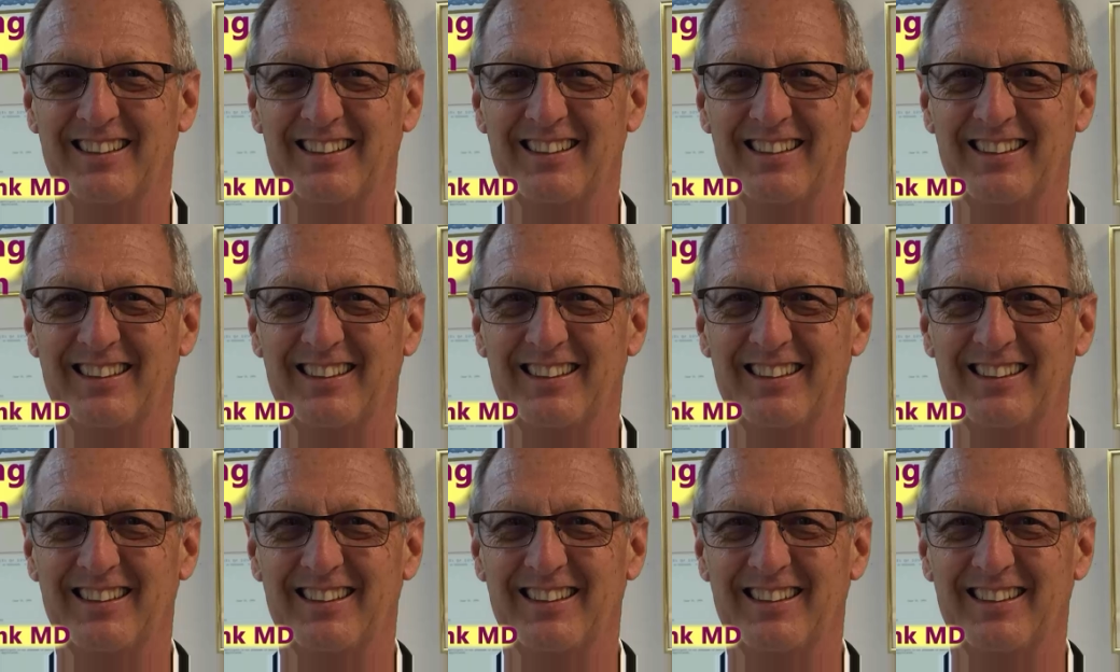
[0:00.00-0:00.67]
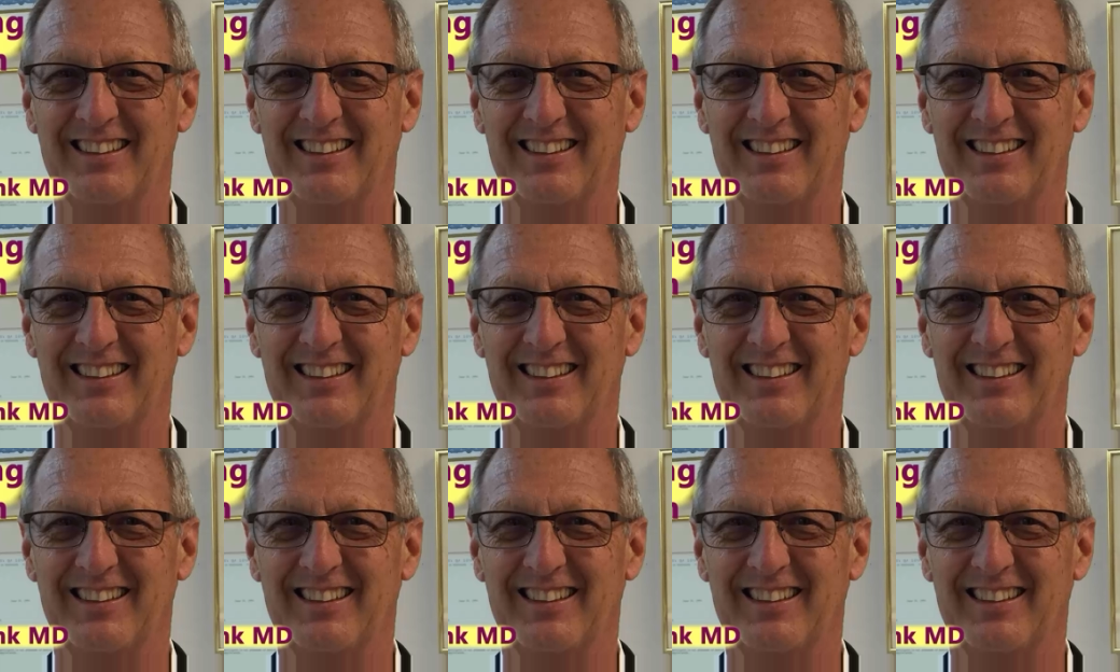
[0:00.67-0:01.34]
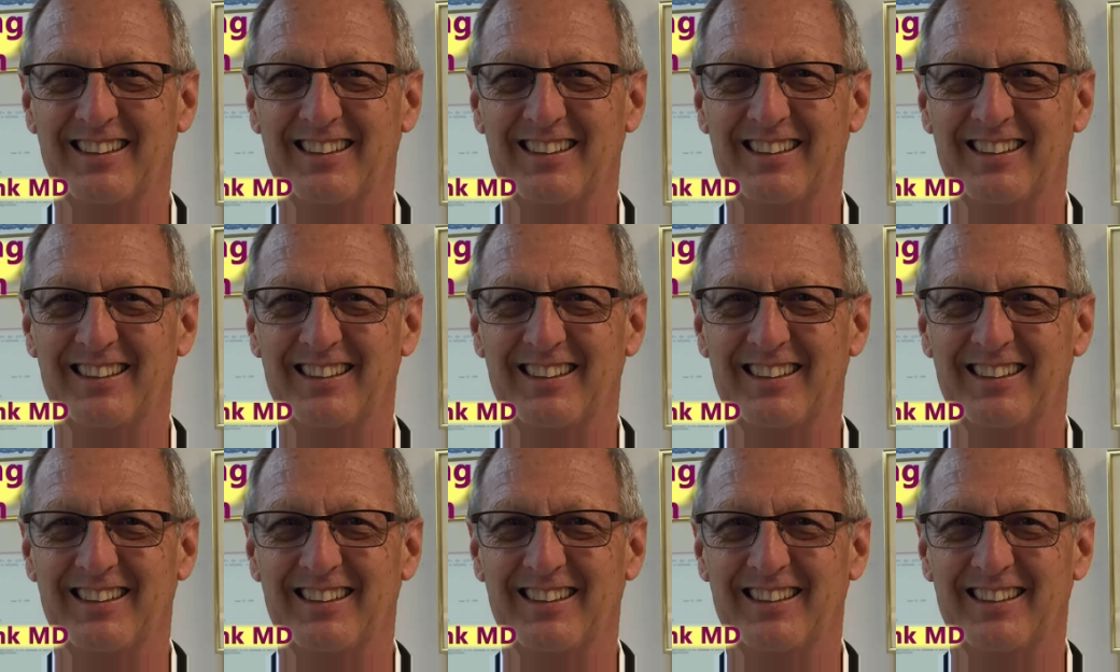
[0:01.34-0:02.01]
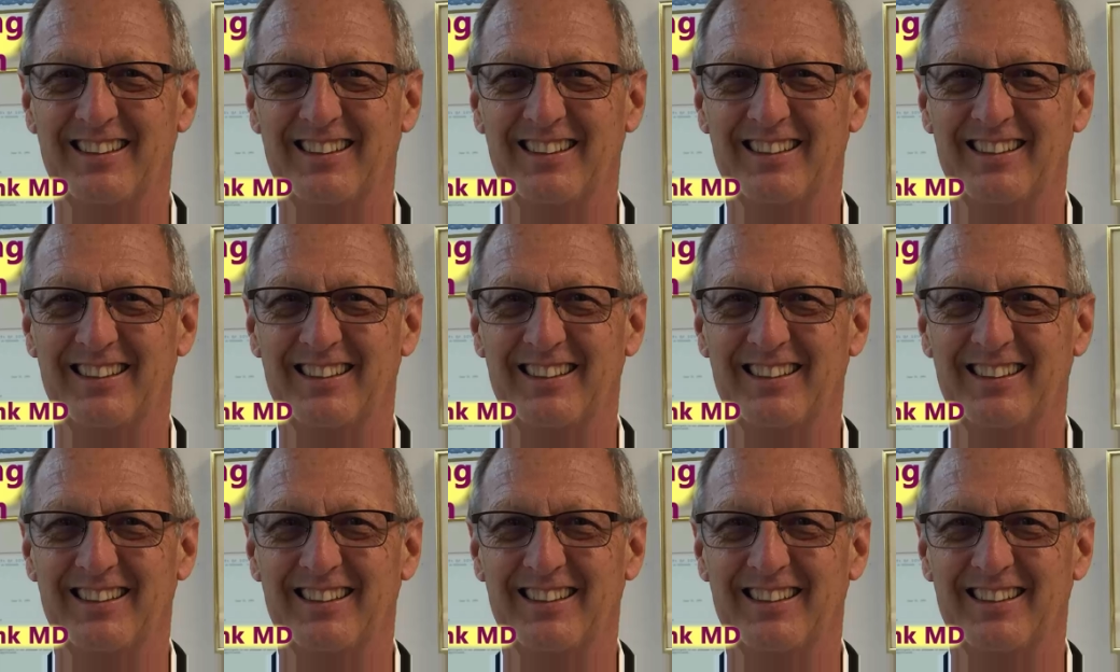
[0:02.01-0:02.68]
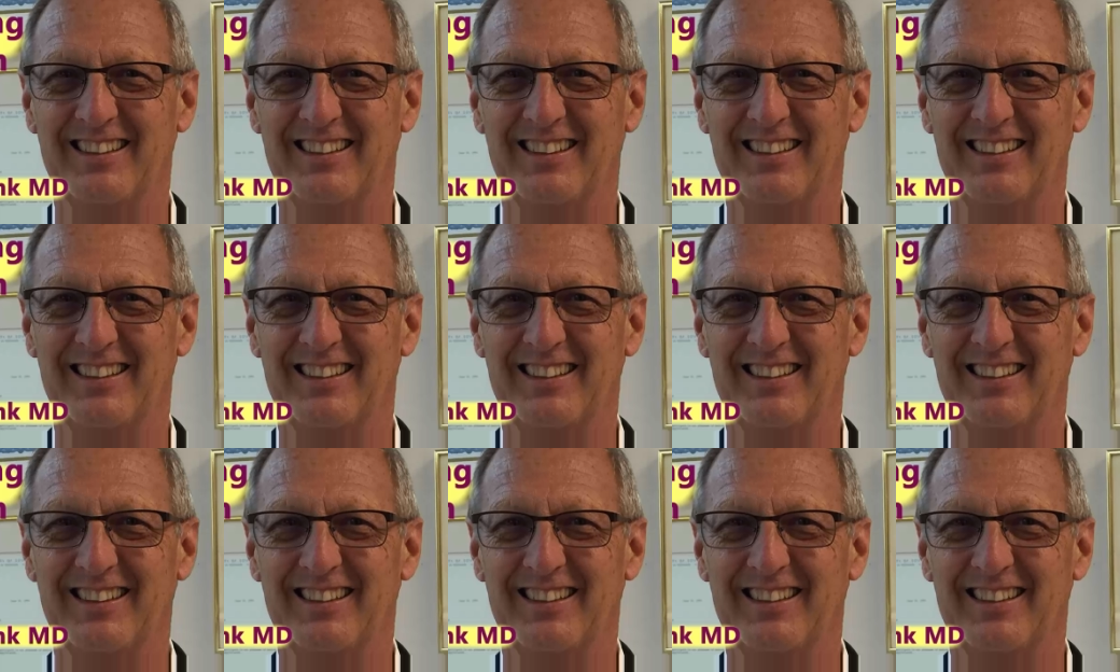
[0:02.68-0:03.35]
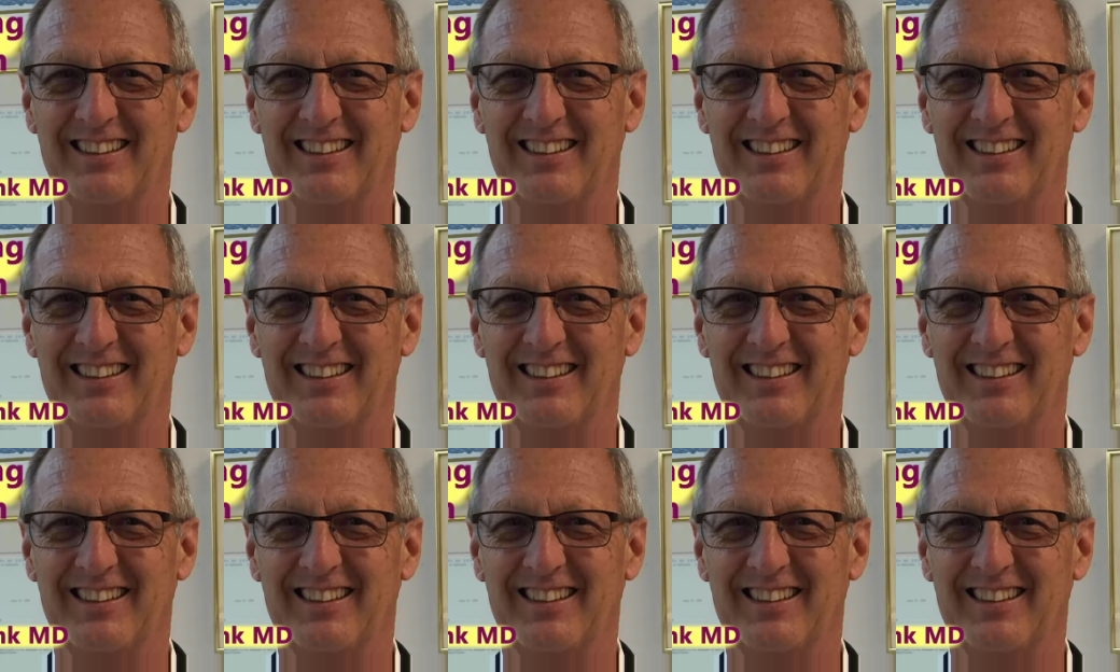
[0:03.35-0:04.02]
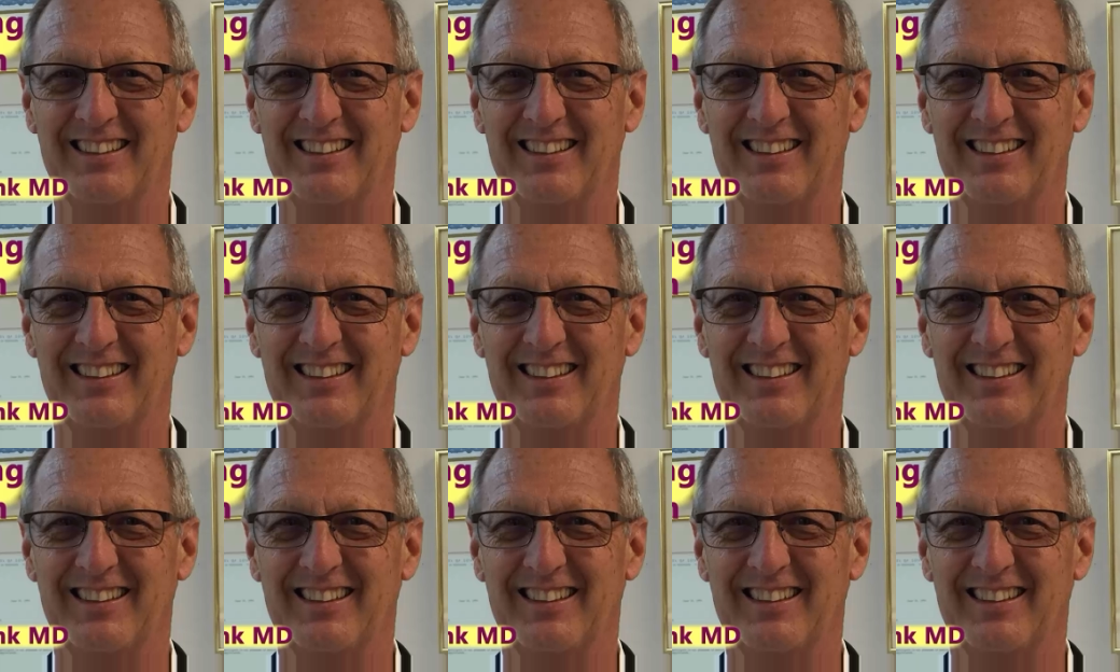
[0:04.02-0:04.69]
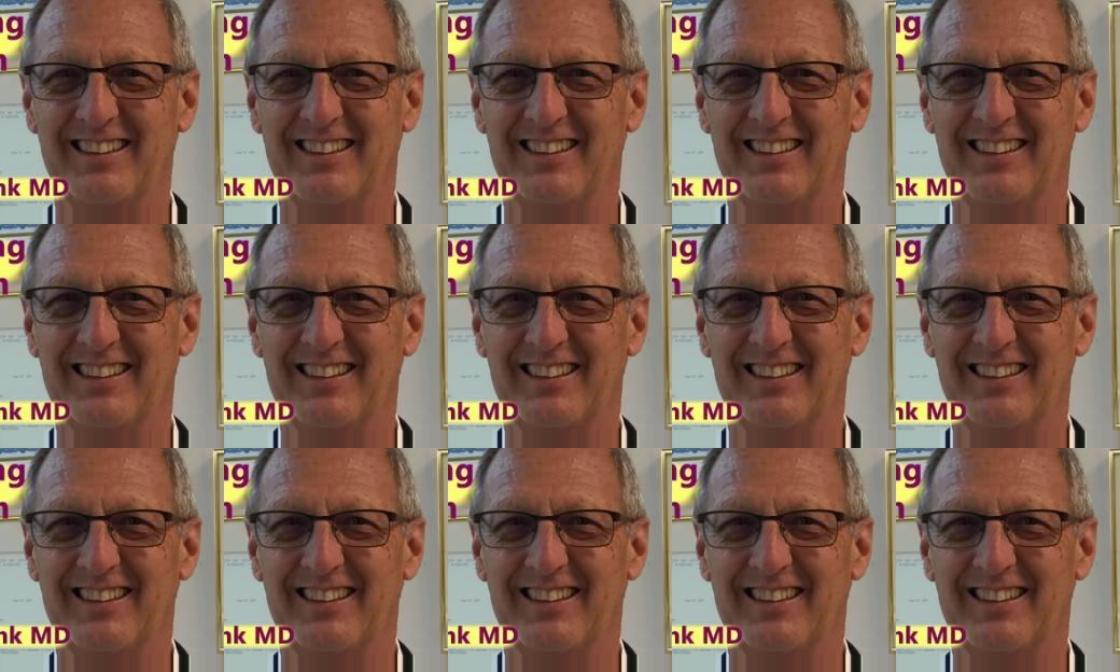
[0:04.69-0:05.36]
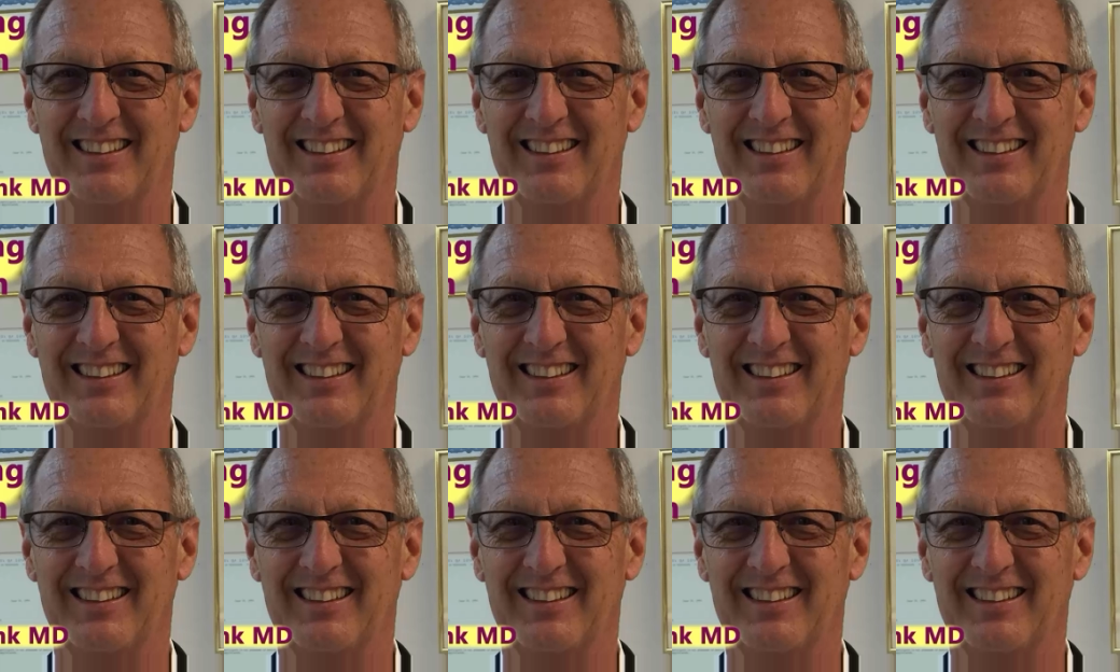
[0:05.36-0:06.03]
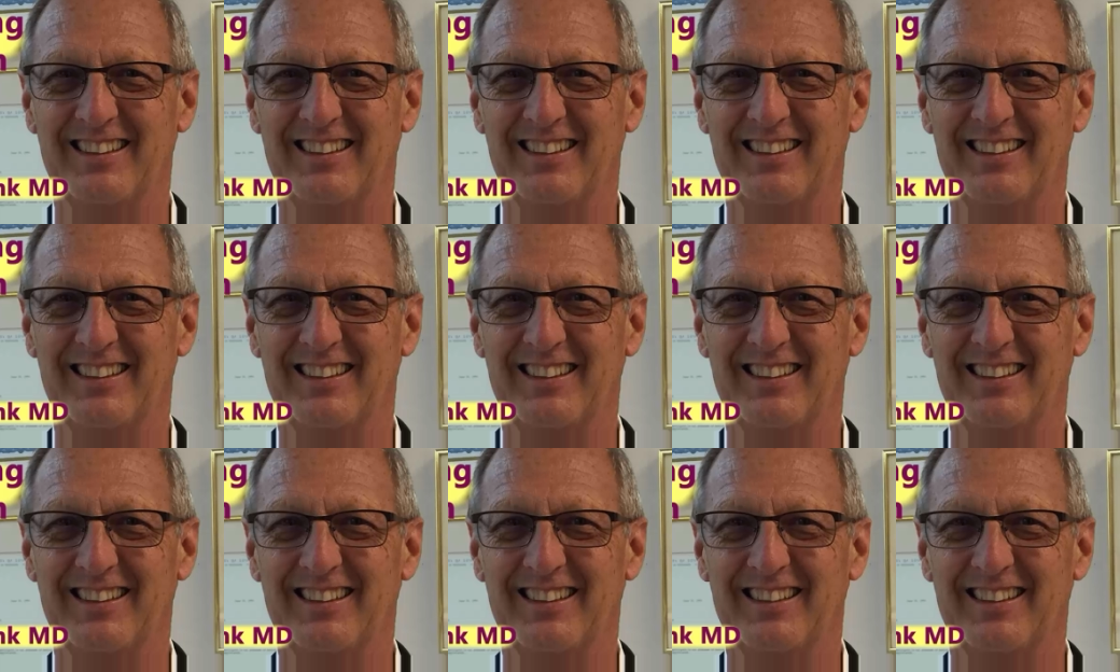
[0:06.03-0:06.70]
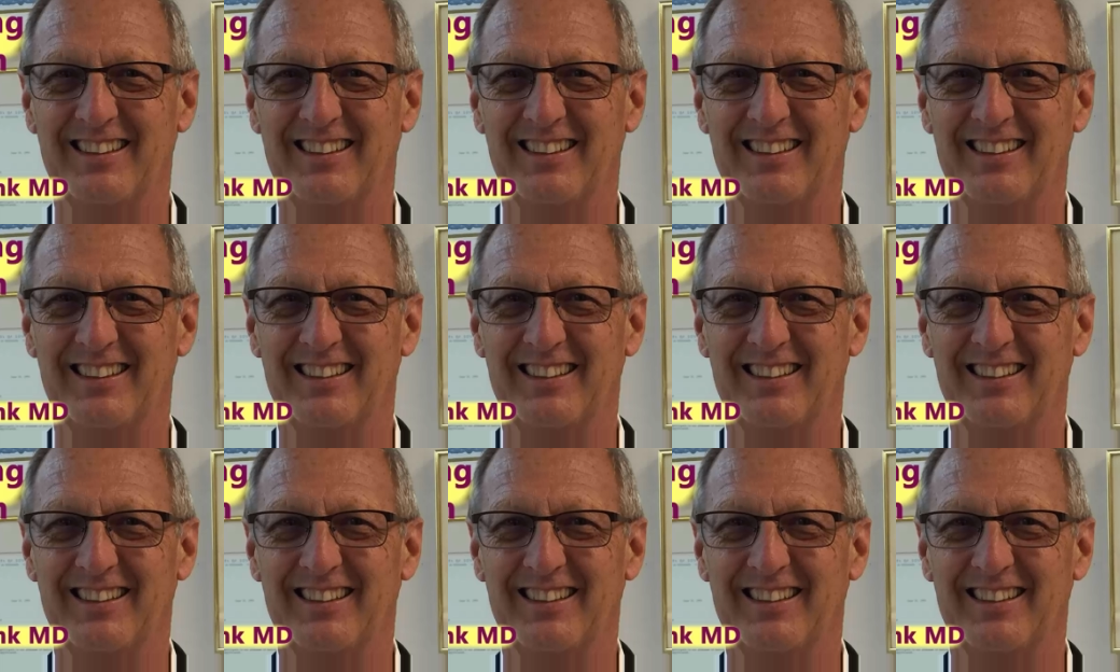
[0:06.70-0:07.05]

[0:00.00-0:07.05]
The face doesn't move, so there is nothing to read.